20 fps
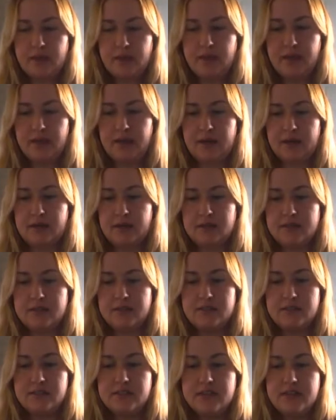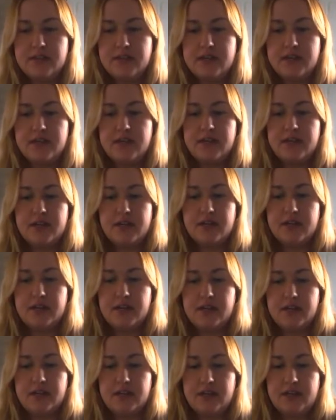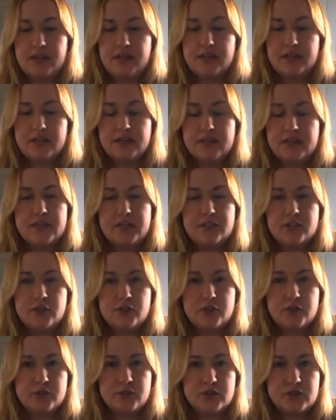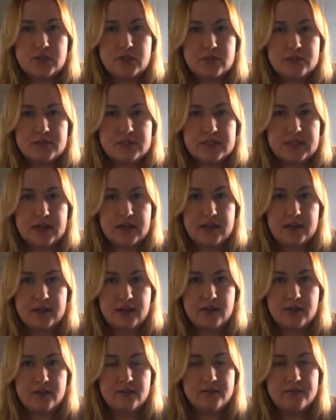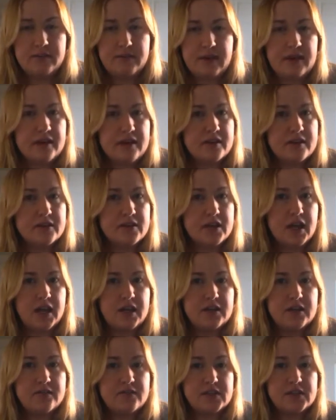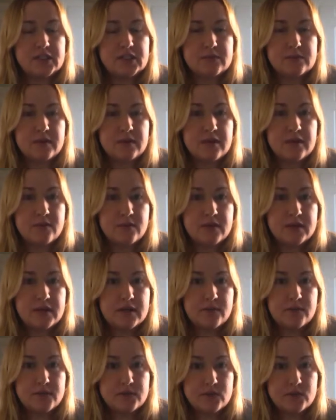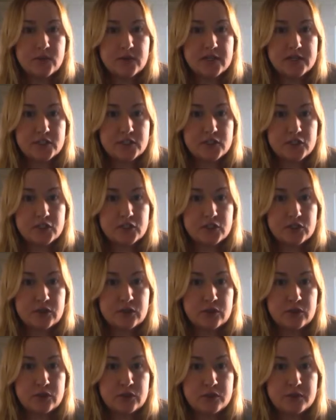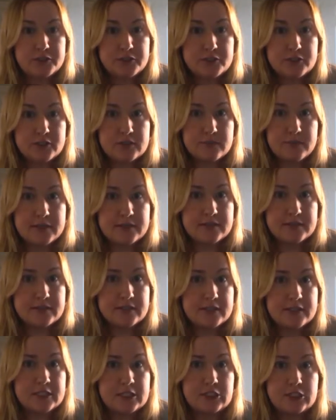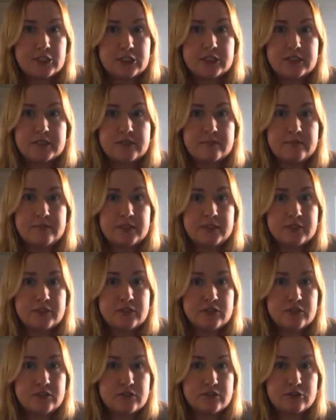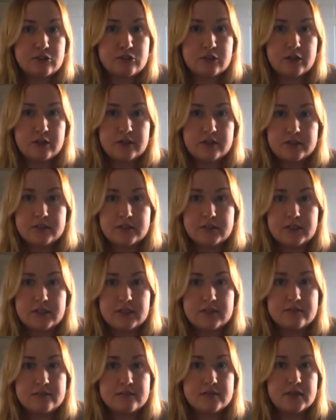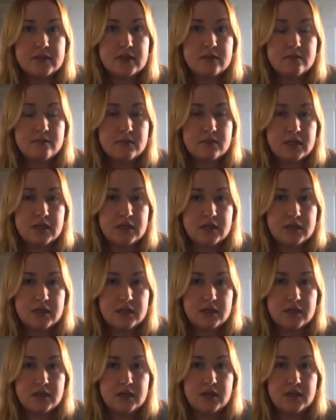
and he introduced himself and kind of explained what he was going to do, which is basically just administer the drugs and get me